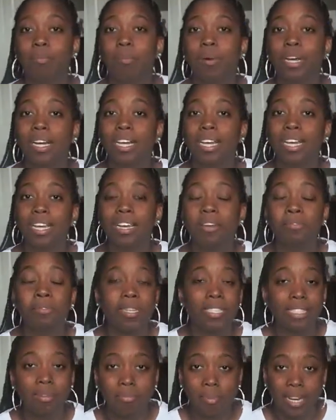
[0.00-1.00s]
But it
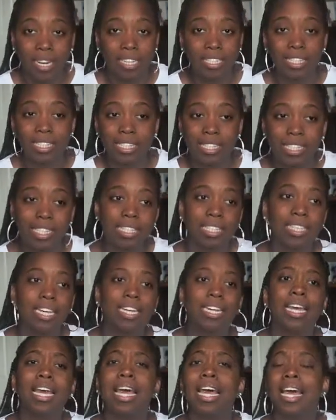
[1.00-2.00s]
wasn't barely
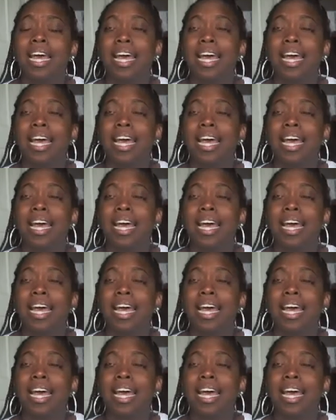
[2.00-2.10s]
seasoned.